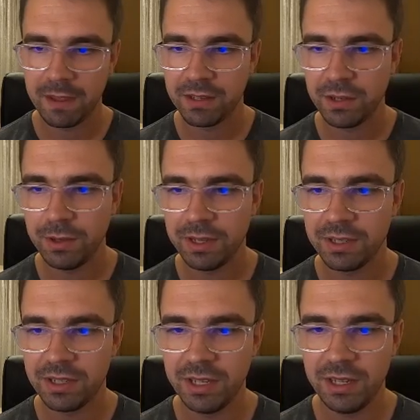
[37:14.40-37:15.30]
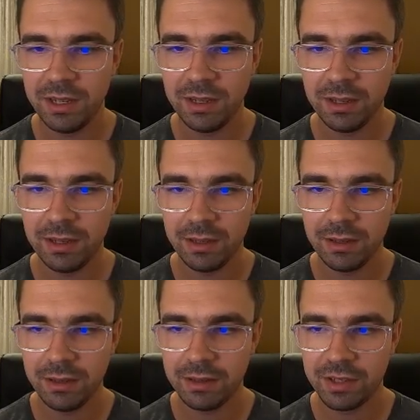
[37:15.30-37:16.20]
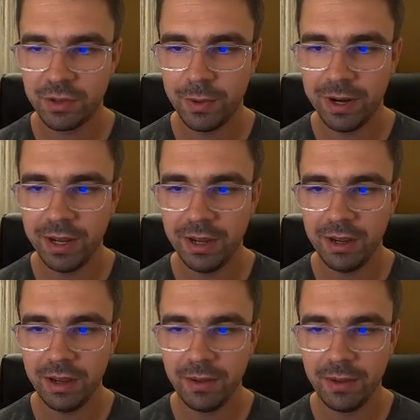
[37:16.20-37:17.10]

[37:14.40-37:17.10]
So you can see it's running.